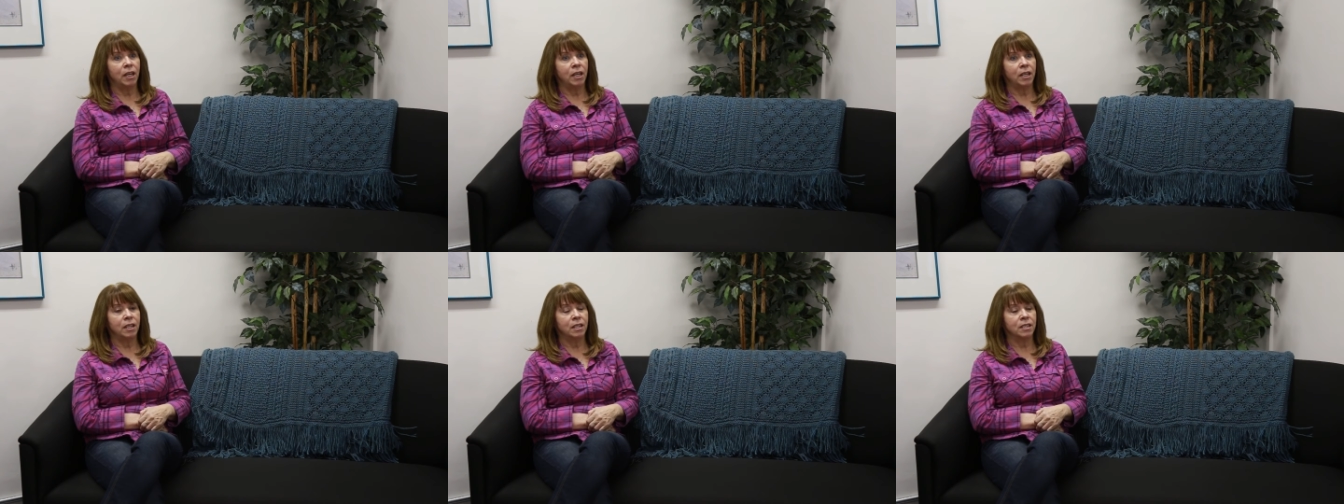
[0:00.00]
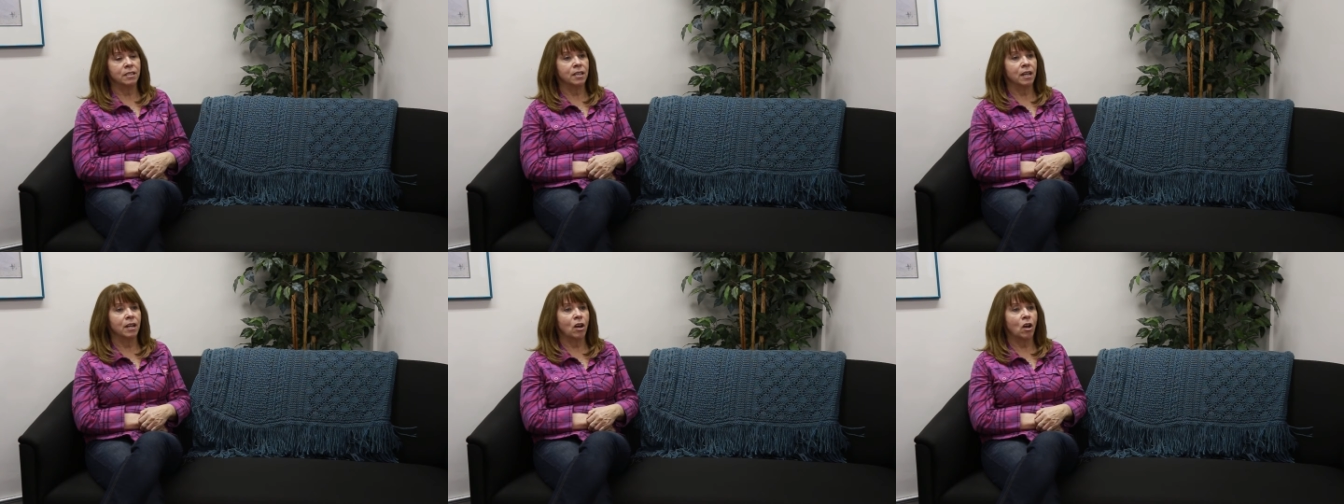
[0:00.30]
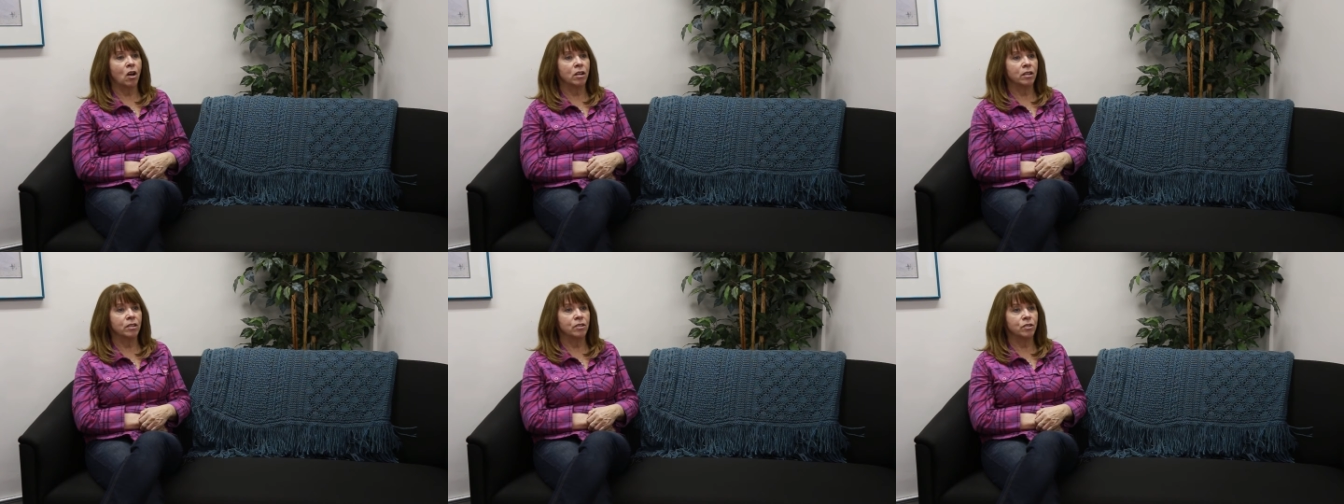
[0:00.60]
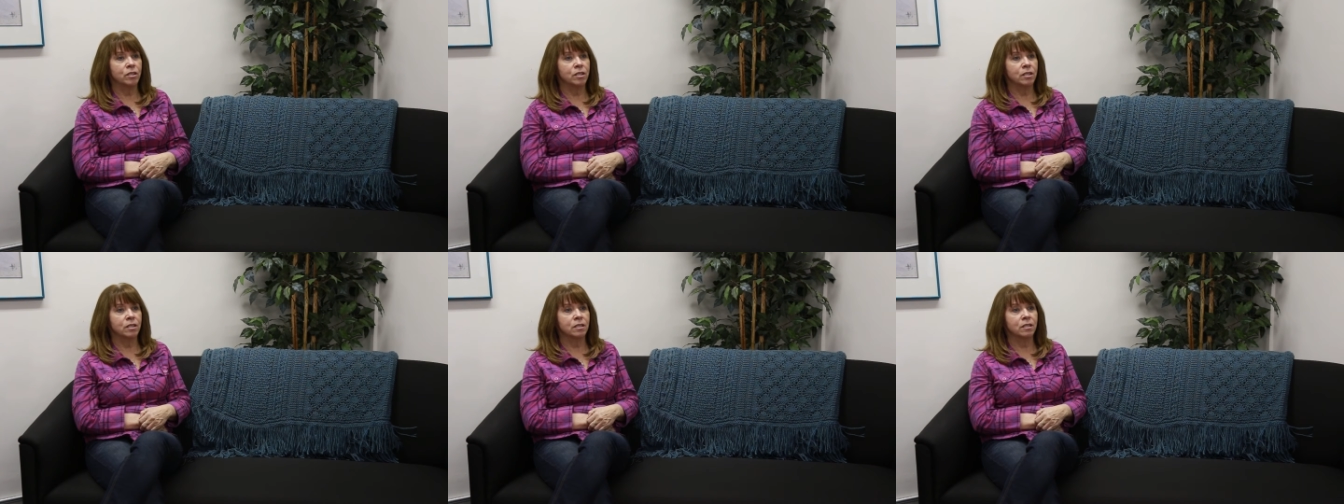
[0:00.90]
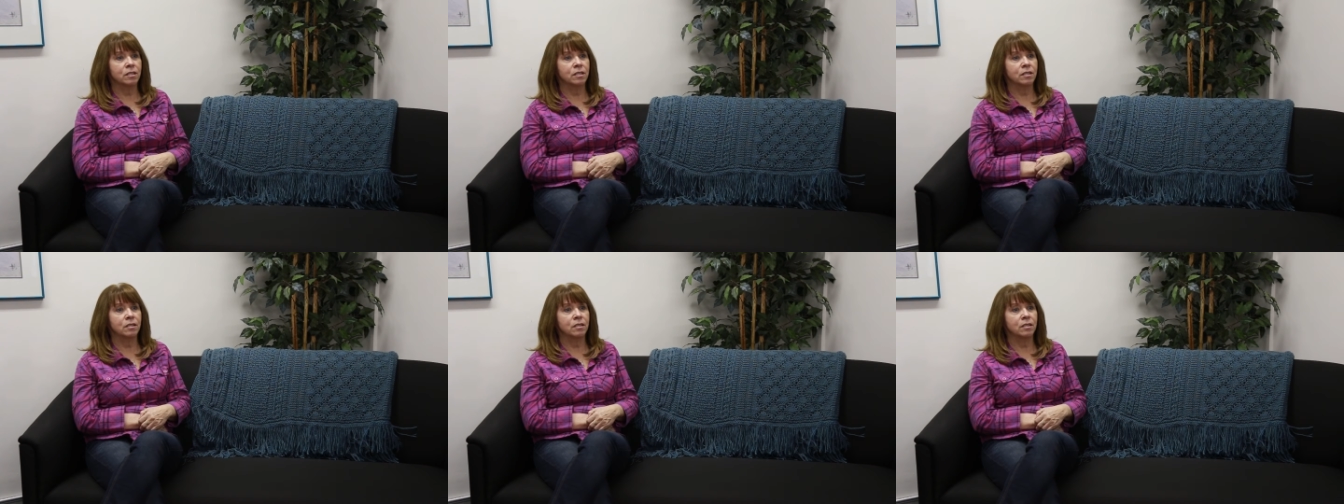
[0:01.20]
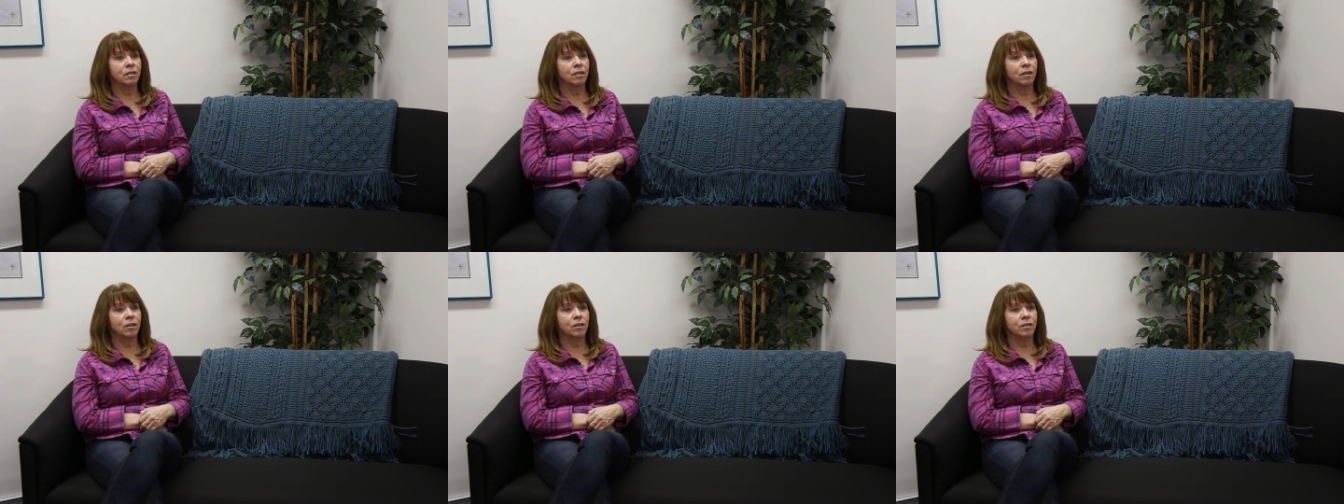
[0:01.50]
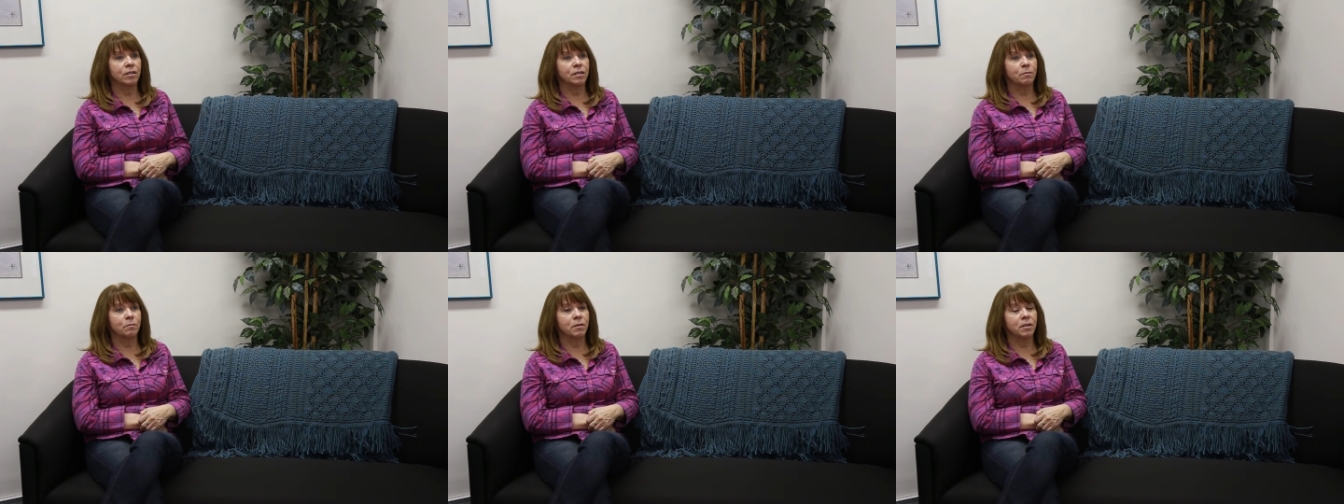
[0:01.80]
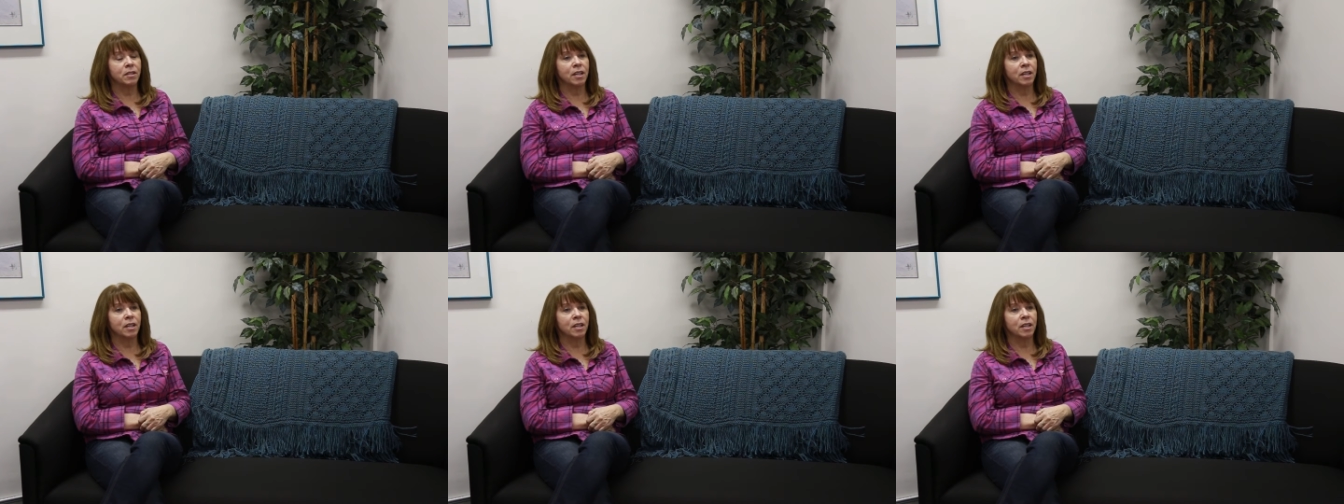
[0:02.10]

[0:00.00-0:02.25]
a psychologist or somebody